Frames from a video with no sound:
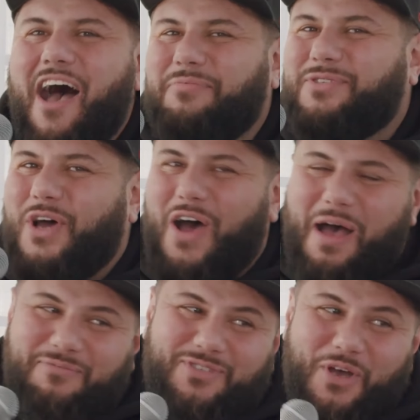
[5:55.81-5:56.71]
I'm, to,
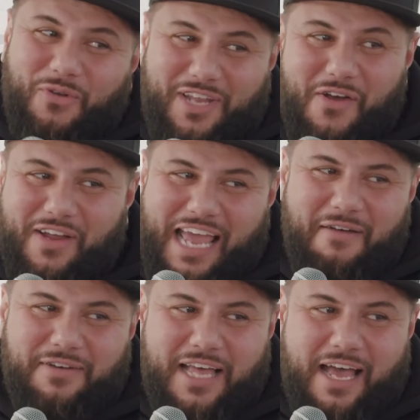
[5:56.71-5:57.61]
I'm totally
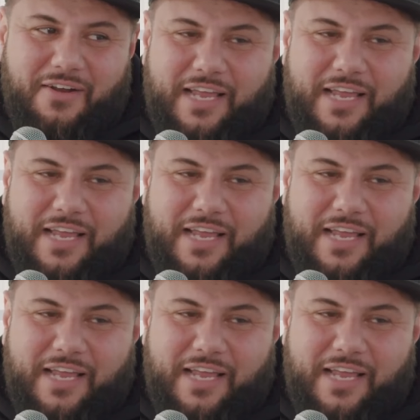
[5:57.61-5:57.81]
okay with that.